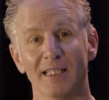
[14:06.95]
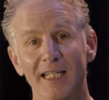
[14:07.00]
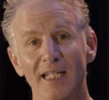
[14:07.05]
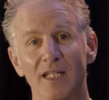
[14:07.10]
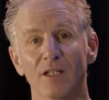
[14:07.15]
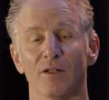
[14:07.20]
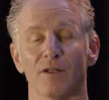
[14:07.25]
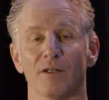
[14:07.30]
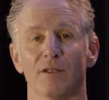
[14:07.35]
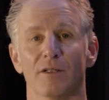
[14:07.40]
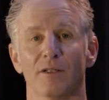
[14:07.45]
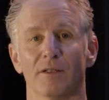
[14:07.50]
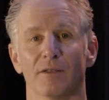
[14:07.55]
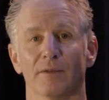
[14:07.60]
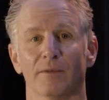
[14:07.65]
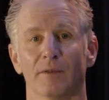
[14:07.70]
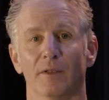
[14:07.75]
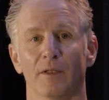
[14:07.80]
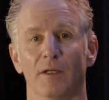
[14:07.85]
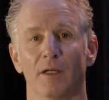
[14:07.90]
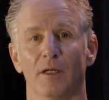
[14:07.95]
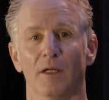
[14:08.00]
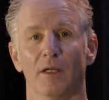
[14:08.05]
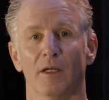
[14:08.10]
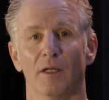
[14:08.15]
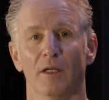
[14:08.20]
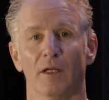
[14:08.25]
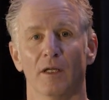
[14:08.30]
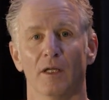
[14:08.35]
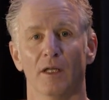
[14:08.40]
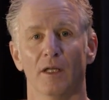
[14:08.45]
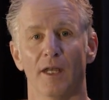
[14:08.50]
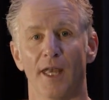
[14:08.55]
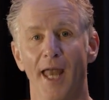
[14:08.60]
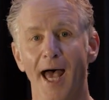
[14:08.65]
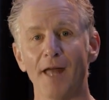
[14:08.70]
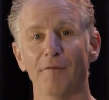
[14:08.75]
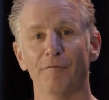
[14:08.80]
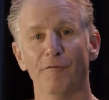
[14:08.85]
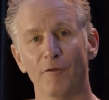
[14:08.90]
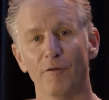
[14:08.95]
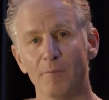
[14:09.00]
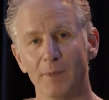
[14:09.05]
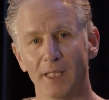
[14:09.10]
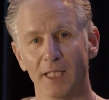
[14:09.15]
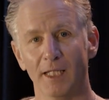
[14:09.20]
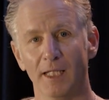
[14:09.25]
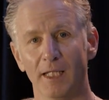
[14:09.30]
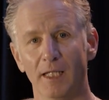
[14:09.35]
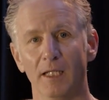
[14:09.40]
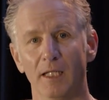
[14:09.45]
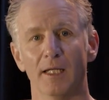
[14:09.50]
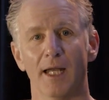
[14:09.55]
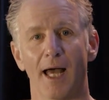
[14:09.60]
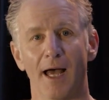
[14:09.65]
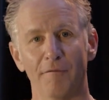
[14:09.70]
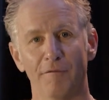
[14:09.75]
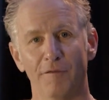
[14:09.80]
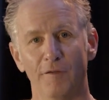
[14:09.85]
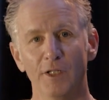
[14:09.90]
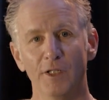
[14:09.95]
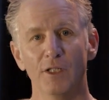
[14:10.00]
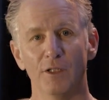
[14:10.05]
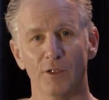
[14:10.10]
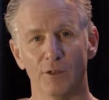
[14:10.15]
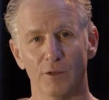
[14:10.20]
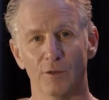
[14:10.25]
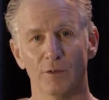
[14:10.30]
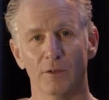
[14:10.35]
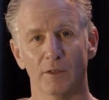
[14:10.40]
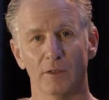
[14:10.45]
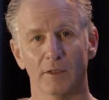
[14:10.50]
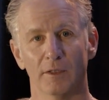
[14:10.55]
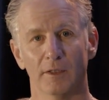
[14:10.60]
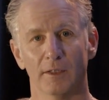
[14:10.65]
leaders. Not for me, not for you,